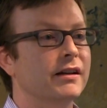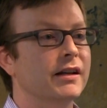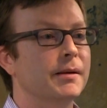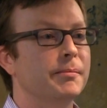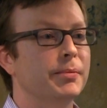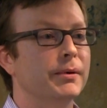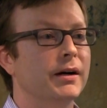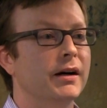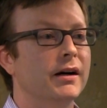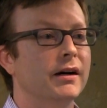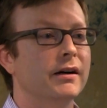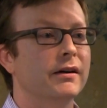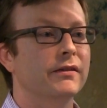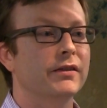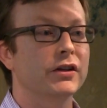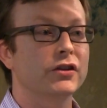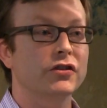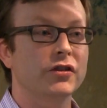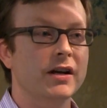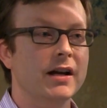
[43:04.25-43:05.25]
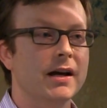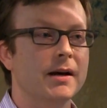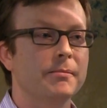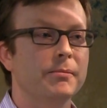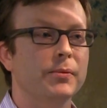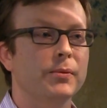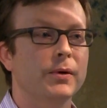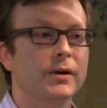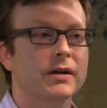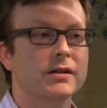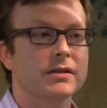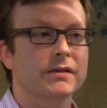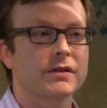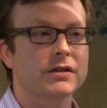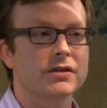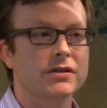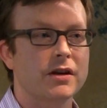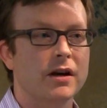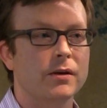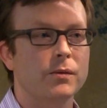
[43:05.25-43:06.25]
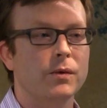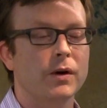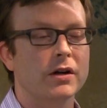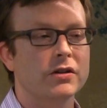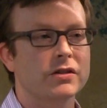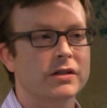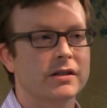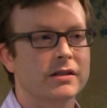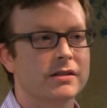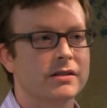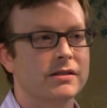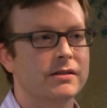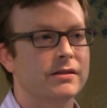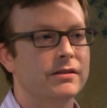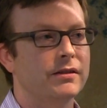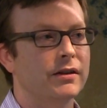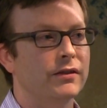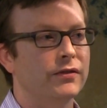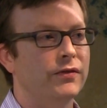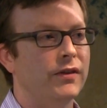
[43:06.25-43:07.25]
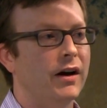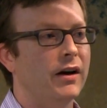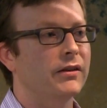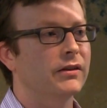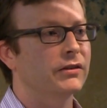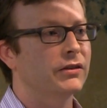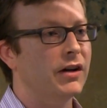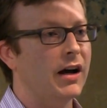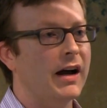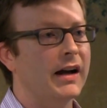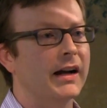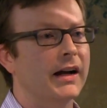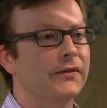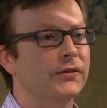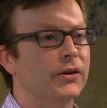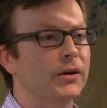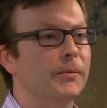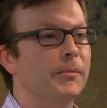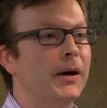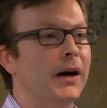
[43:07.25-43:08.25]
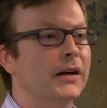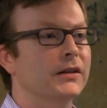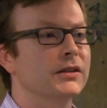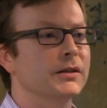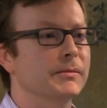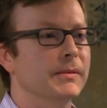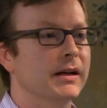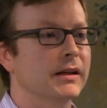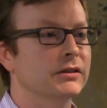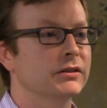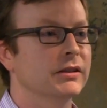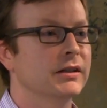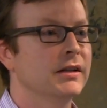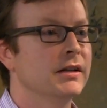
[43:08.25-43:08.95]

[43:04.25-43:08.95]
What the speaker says: clip of The Champ was of a son watching his father dying after a boxing match.